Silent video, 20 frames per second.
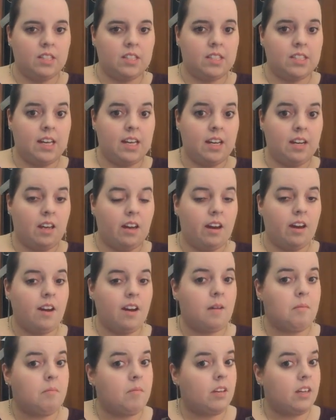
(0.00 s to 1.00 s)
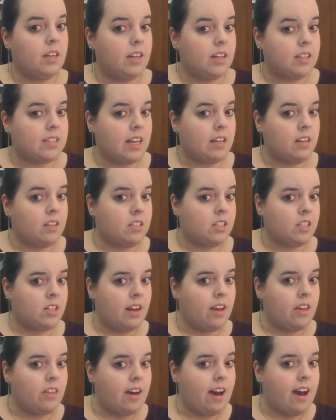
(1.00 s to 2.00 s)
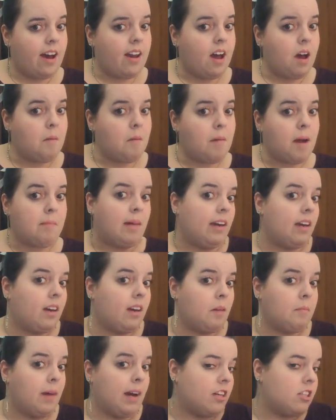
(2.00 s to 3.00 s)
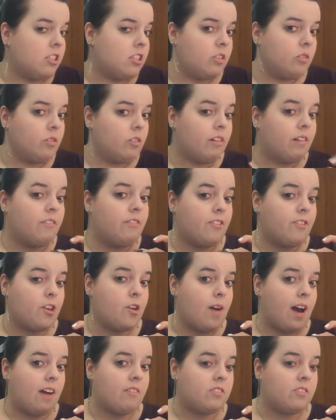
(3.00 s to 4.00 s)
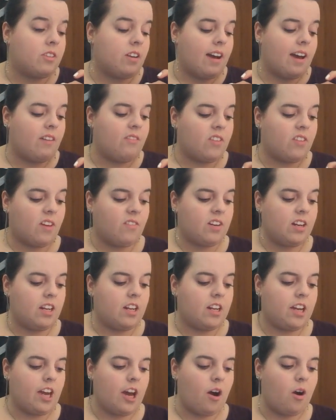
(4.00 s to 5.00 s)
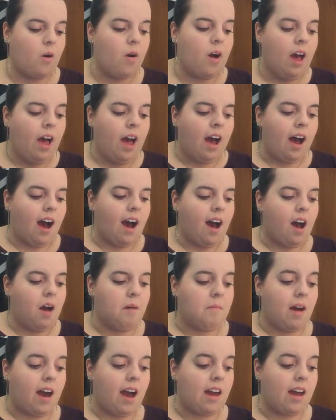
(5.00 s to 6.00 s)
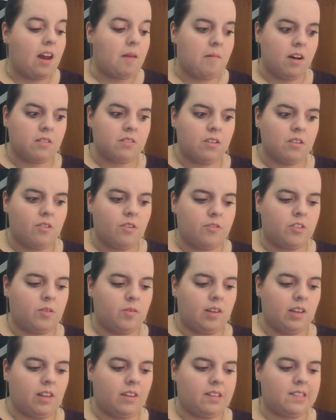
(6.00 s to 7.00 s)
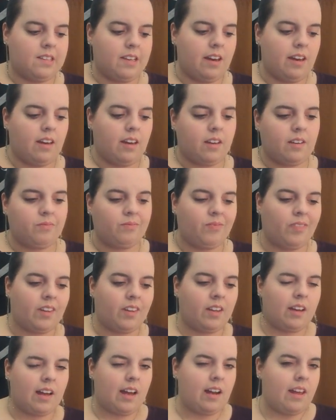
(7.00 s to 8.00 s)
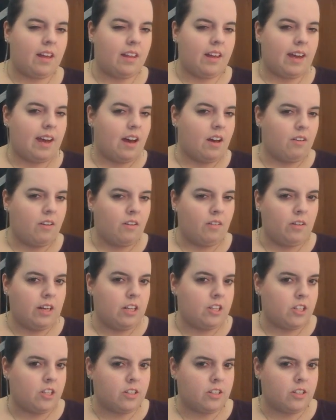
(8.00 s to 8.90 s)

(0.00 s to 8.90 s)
set here. I'm really excited to try that. Um, I might come back and do a review after I've given it a go. Um, and I'm also doing just like kind of like how